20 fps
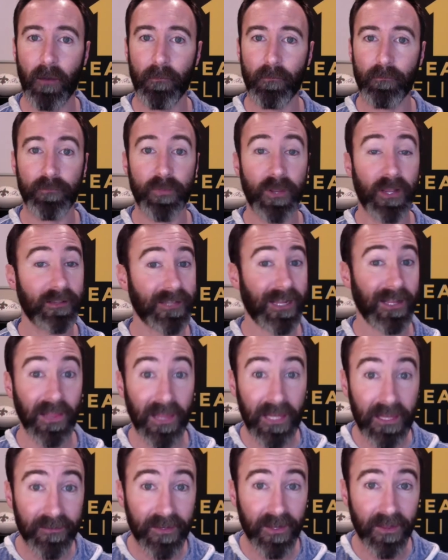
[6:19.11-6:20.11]
because I
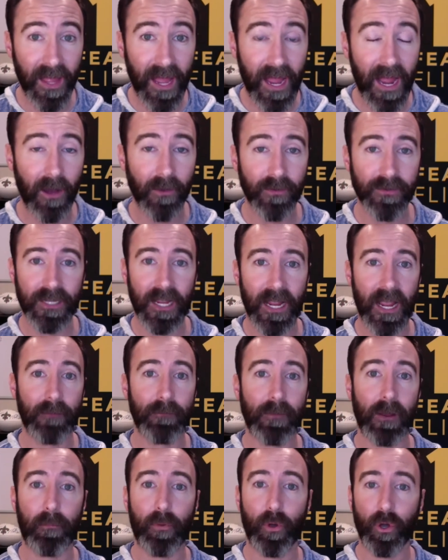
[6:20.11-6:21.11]
lived in the house. I had
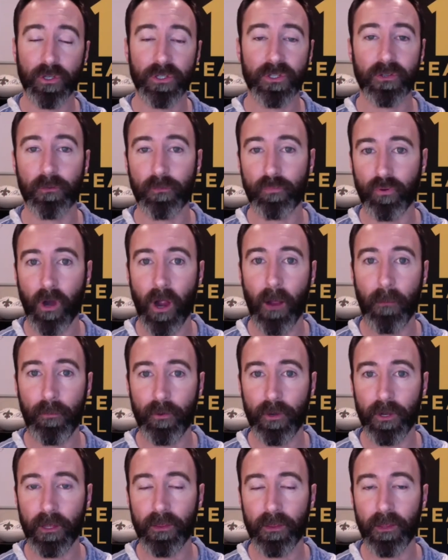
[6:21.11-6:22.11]
my personal
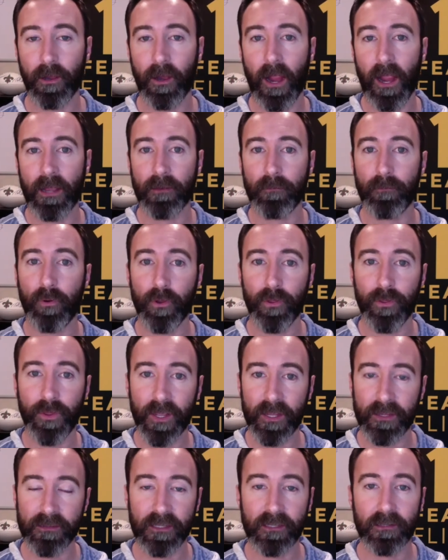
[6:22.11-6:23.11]
property in there. I had to put
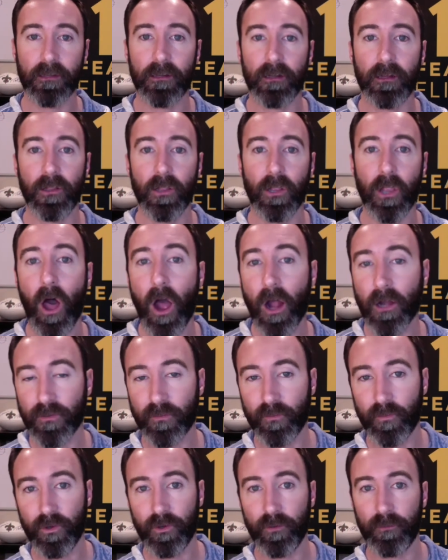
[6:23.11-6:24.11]
things into locked
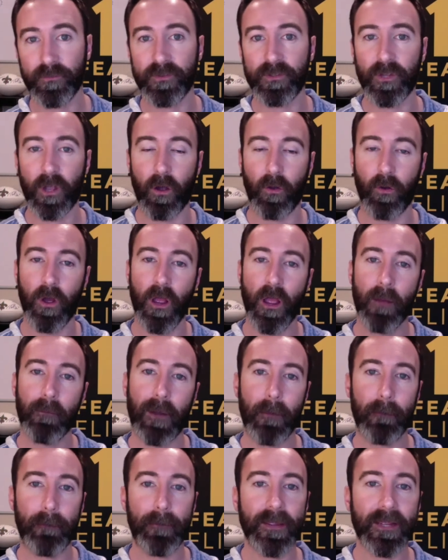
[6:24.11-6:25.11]
rooms. So
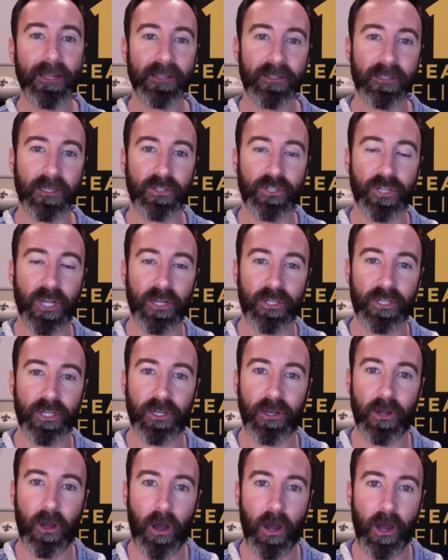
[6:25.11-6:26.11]
my biggest
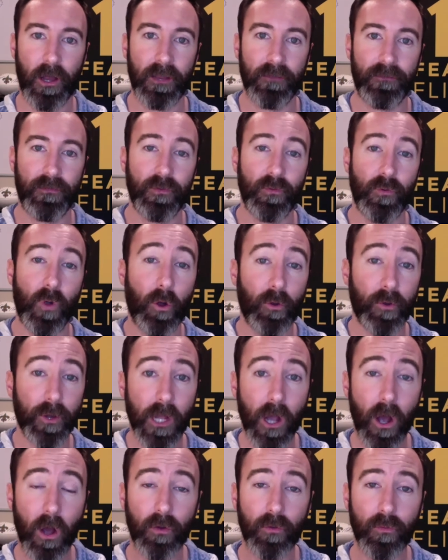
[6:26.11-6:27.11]
suggestion on, if you already
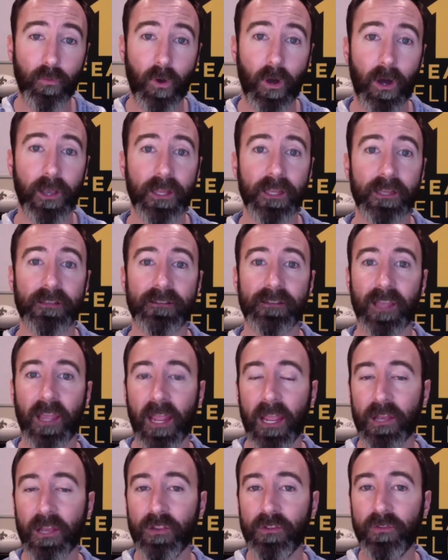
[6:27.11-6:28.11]
own one, is
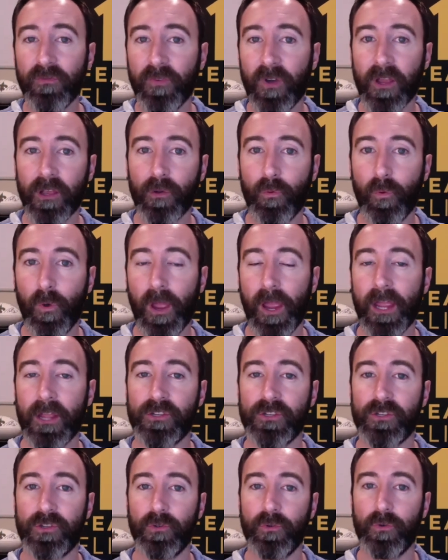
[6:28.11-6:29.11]
can you find a way
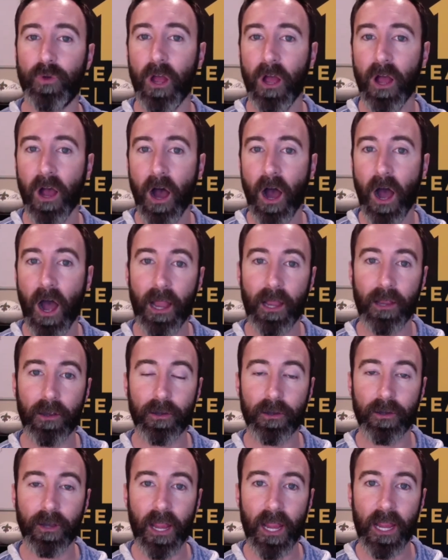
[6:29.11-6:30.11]
to
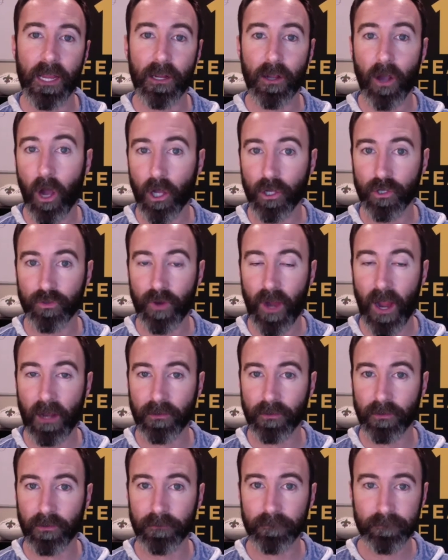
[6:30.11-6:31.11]
hire a
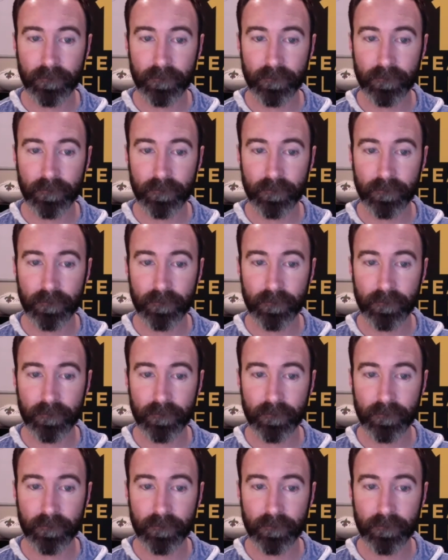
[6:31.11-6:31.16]
contractor